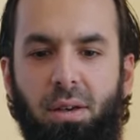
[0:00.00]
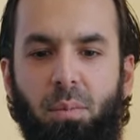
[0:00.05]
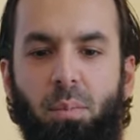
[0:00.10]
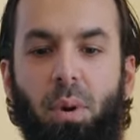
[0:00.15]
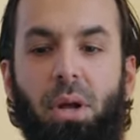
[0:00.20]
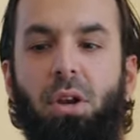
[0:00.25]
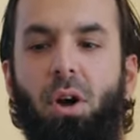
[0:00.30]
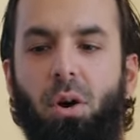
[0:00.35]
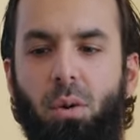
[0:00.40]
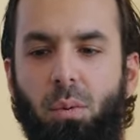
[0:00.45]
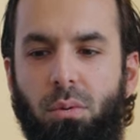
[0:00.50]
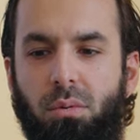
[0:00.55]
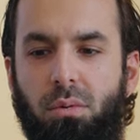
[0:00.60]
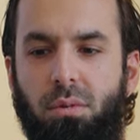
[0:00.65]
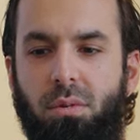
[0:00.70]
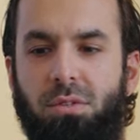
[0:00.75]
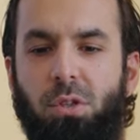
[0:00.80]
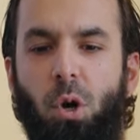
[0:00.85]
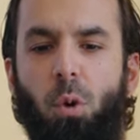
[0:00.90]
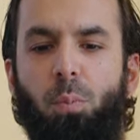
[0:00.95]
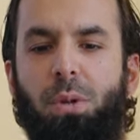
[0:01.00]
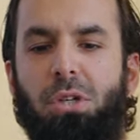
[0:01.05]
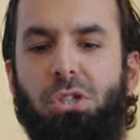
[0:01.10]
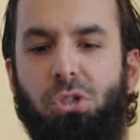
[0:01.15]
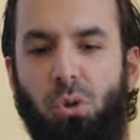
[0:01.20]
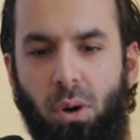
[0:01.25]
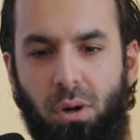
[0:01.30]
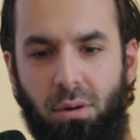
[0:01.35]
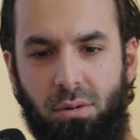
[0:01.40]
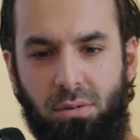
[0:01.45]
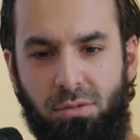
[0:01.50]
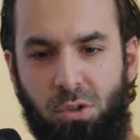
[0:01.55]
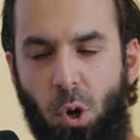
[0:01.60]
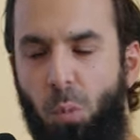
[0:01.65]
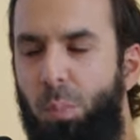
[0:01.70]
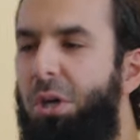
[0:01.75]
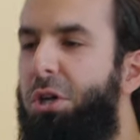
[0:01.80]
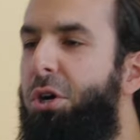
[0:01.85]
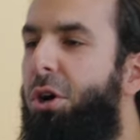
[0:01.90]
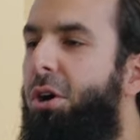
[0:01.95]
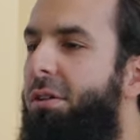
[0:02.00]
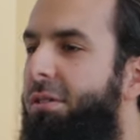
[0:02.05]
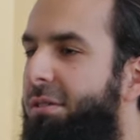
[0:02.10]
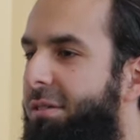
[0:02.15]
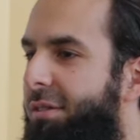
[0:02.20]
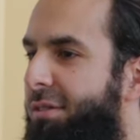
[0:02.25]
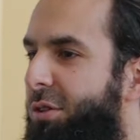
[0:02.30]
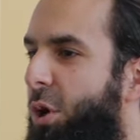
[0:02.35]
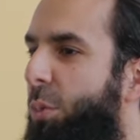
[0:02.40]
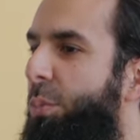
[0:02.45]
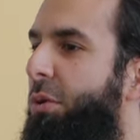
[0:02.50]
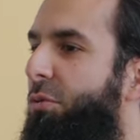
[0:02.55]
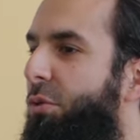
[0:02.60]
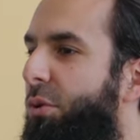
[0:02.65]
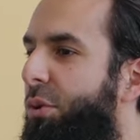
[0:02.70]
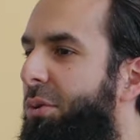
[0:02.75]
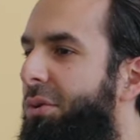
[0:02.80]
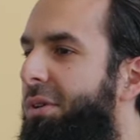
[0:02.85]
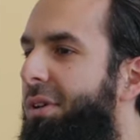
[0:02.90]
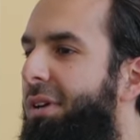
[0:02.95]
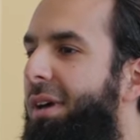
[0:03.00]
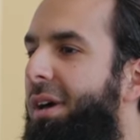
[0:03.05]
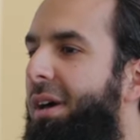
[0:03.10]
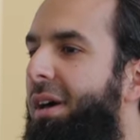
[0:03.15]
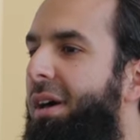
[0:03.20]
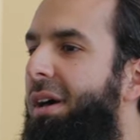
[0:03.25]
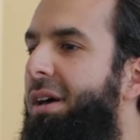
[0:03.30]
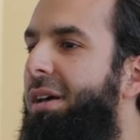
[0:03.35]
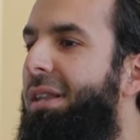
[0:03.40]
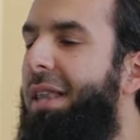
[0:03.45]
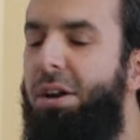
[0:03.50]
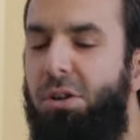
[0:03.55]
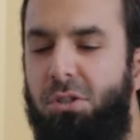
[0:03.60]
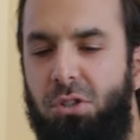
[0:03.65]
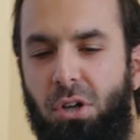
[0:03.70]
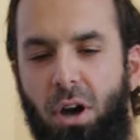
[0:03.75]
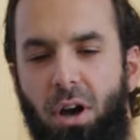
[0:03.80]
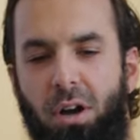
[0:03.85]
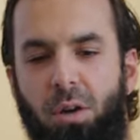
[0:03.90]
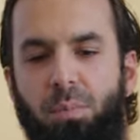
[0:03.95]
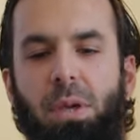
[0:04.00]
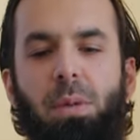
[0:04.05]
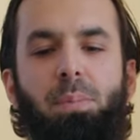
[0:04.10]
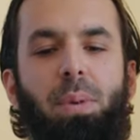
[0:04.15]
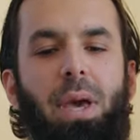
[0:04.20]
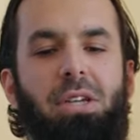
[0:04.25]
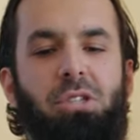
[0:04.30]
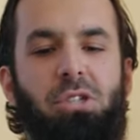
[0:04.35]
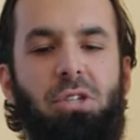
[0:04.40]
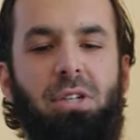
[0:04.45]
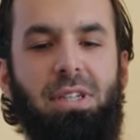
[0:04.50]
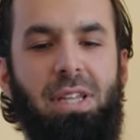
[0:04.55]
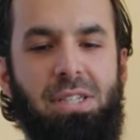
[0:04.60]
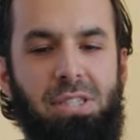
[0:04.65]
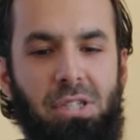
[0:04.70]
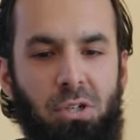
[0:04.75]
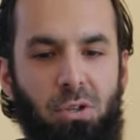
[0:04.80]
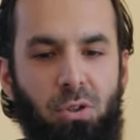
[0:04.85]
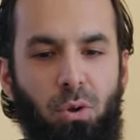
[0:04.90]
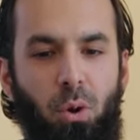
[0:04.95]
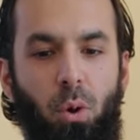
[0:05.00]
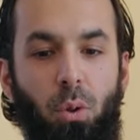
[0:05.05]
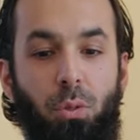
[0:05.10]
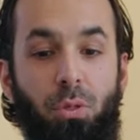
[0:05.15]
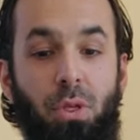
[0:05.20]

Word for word: But no, don't be short, don't be curt, don't be rude. Let her talk, be patient, listen to the whole